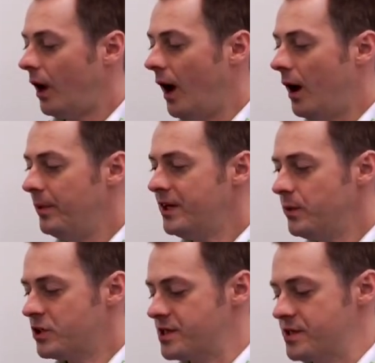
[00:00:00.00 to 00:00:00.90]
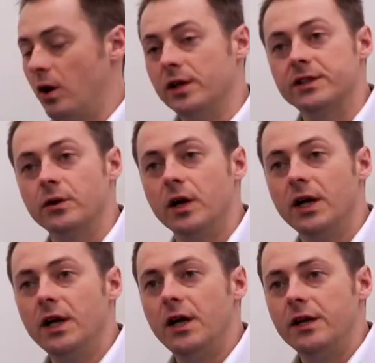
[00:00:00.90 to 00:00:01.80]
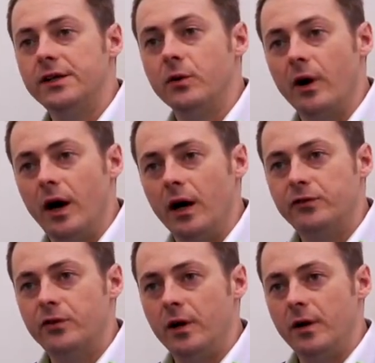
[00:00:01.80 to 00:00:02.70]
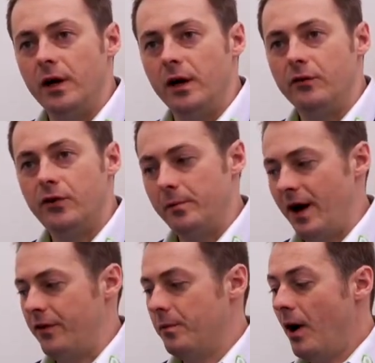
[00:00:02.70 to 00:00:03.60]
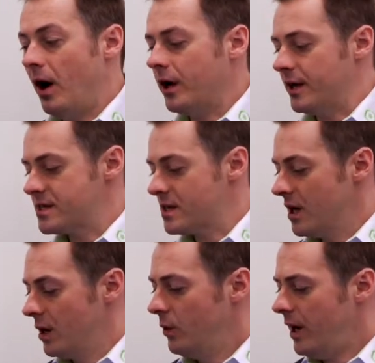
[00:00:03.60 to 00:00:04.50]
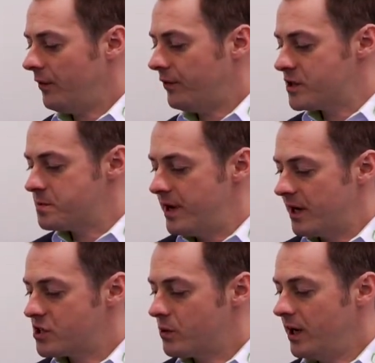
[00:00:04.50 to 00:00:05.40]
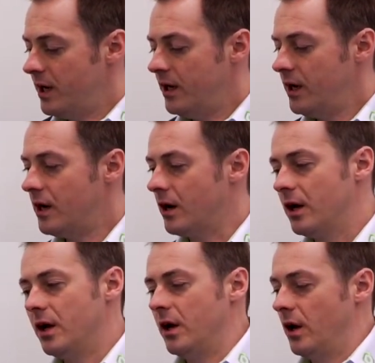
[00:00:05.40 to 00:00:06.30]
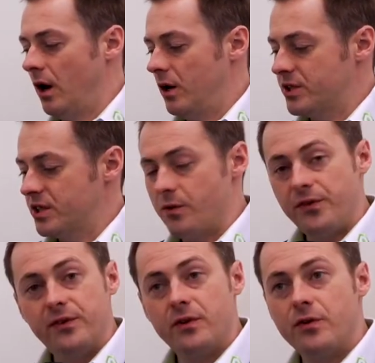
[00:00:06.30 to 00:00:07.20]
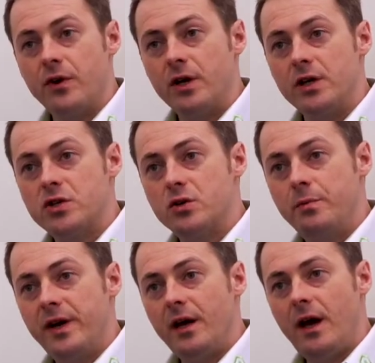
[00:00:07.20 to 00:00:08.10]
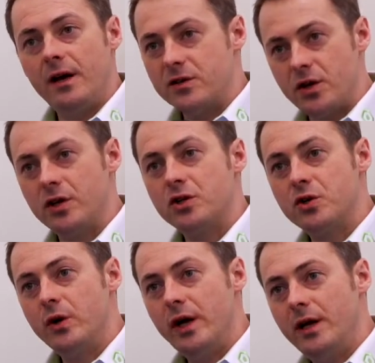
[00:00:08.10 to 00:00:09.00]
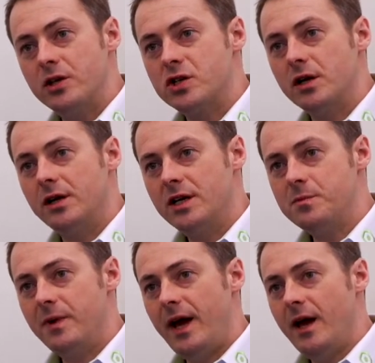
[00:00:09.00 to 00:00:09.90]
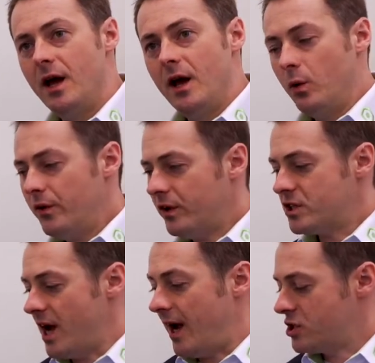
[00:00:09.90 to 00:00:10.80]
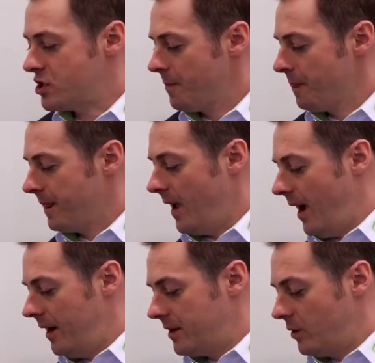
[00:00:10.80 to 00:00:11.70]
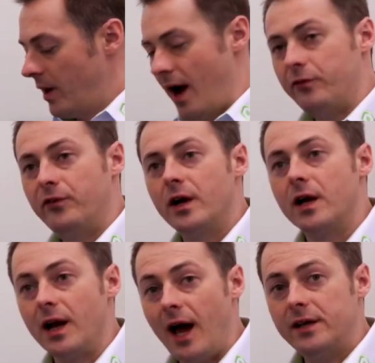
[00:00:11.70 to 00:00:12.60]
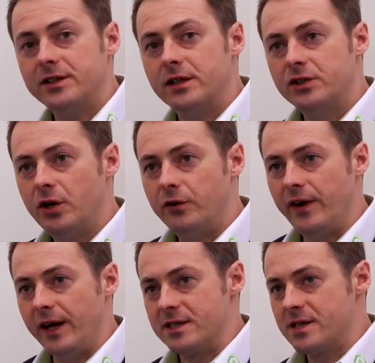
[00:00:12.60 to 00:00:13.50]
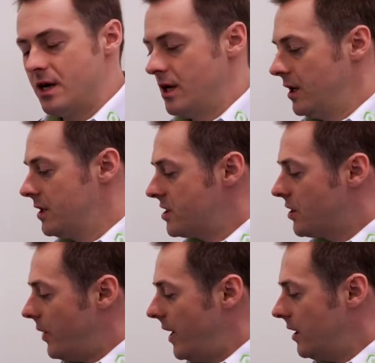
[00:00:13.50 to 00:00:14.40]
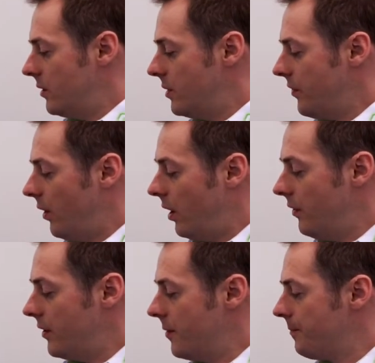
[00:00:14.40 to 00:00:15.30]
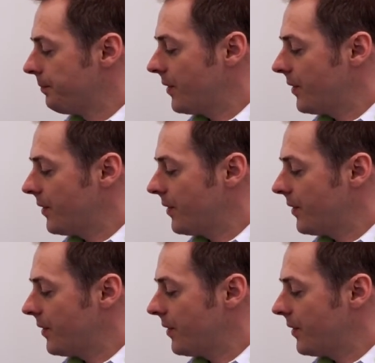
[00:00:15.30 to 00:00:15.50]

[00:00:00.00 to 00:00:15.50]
but which is also derived from other markets. We have this big screen here, also 32-inch display with a touch and a rough glass surface integrated with all the